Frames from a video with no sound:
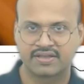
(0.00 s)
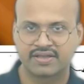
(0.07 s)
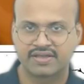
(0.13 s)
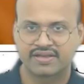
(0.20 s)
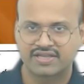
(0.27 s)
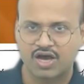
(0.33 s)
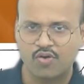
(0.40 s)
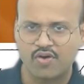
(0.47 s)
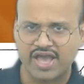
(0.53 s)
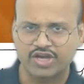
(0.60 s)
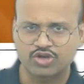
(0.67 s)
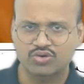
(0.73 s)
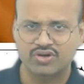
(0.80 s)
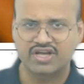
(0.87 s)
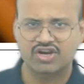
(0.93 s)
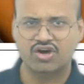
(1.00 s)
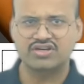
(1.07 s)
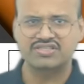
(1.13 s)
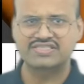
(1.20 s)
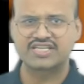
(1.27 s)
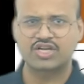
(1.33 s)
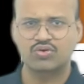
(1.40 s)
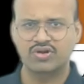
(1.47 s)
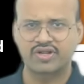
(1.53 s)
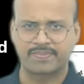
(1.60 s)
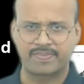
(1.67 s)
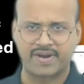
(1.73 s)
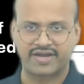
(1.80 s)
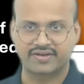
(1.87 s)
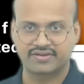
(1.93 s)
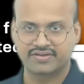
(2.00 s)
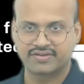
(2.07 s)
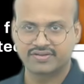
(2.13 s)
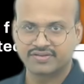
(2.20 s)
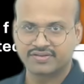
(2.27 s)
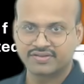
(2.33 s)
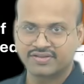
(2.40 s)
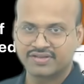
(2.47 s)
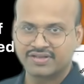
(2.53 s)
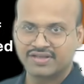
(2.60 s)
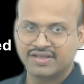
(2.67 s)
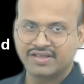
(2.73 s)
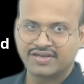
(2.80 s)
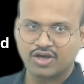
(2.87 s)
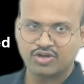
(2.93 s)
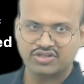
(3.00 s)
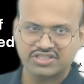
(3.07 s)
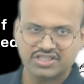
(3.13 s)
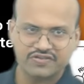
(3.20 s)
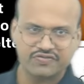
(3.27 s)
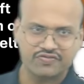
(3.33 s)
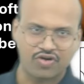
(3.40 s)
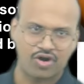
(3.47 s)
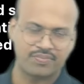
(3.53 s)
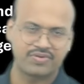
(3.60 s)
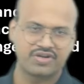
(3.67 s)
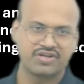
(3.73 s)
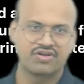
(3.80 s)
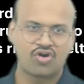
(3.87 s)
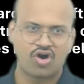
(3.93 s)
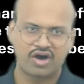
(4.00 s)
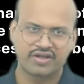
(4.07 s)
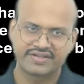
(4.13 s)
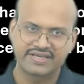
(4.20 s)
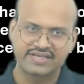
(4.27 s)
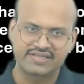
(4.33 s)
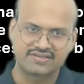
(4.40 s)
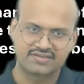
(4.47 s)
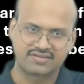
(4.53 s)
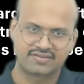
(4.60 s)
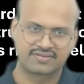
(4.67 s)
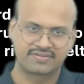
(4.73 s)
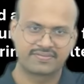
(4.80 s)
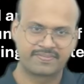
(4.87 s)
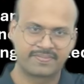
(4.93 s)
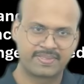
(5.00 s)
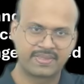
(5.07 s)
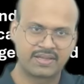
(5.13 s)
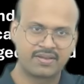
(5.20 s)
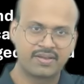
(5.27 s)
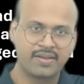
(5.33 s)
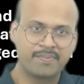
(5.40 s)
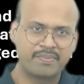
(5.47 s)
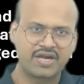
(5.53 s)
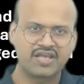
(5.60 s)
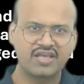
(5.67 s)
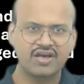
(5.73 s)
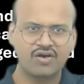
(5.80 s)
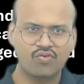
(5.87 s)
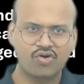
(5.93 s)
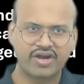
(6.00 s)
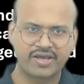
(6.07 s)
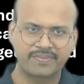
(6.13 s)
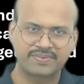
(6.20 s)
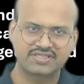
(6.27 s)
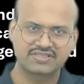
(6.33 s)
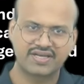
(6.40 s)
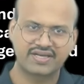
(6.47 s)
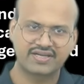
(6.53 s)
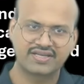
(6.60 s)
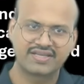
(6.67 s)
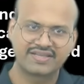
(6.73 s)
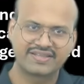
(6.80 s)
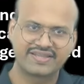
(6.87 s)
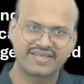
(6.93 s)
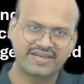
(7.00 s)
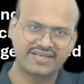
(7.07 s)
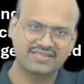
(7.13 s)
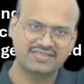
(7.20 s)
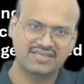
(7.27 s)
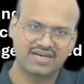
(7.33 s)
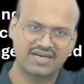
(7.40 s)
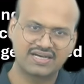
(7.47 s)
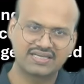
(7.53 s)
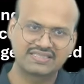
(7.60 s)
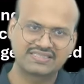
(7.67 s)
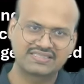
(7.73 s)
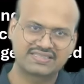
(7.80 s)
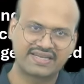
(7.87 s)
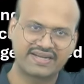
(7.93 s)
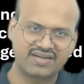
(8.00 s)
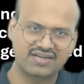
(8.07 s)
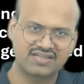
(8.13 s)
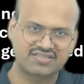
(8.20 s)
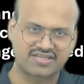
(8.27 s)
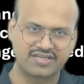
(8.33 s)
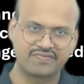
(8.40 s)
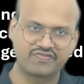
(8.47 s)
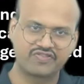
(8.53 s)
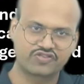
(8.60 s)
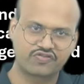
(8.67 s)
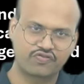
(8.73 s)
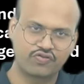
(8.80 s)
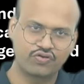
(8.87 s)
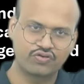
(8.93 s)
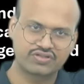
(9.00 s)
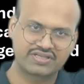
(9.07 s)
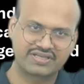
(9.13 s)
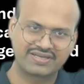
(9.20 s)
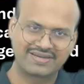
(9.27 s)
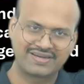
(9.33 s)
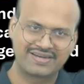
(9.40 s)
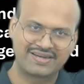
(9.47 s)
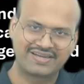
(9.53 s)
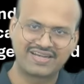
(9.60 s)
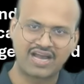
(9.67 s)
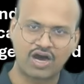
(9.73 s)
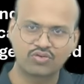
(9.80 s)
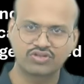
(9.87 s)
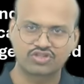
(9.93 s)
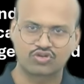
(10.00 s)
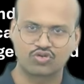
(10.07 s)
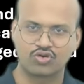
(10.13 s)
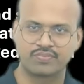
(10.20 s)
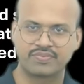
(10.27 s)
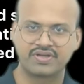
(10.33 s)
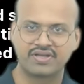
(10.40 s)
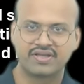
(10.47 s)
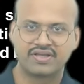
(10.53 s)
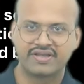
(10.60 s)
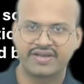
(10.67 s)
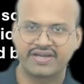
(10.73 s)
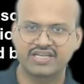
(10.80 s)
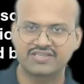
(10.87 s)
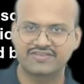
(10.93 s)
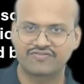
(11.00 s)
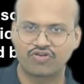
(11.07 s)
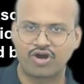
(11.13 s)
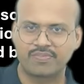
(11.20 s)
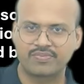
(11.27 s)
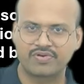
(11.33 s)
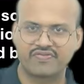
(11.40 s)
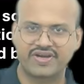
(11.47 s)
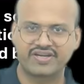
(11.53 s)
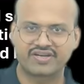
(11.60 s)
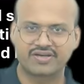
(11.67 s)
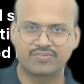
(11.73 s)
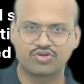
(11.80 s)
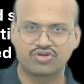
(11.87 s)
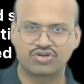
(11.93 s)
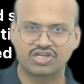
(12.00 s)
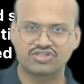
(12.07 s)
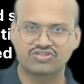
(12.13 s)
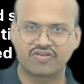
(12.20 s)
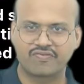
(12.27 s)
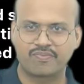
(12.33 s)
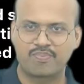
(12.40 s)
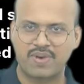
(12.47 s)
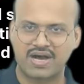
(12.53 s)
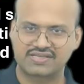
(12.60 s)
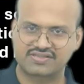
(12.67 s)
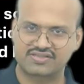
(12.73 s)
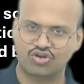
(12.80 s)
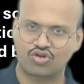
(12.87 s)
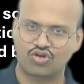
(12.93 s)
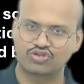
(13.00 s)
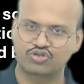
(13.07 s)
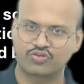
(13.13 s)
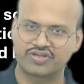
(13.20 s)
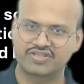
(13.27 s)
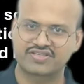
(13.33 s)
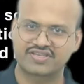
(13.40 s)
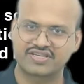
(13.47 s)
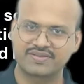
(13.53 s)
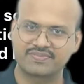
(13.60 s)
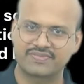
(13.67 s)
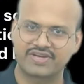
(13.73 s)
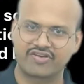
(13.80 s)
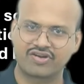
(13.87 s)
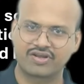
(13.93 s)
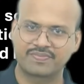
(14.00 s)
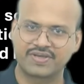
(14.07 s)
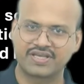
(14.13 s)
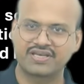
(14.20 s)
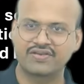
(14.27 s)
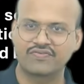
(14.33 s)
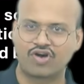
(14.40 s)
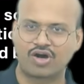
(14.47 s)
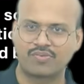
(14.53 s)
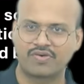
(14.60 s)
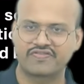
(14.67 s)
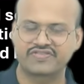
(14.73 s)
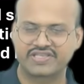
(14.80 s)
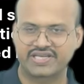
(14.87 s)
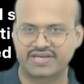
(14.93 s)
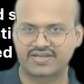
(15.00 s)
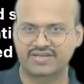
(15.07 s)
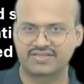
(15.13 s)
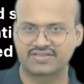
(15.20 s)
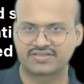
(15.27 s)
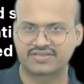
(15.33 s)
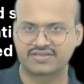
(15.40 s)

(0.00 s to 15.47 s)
Now annular or circular pattern. Now this is formed on hills, but here what happens that there is a central stream which flows down the slope. It is formed when tributaries of master consequent stream develop in form of circles.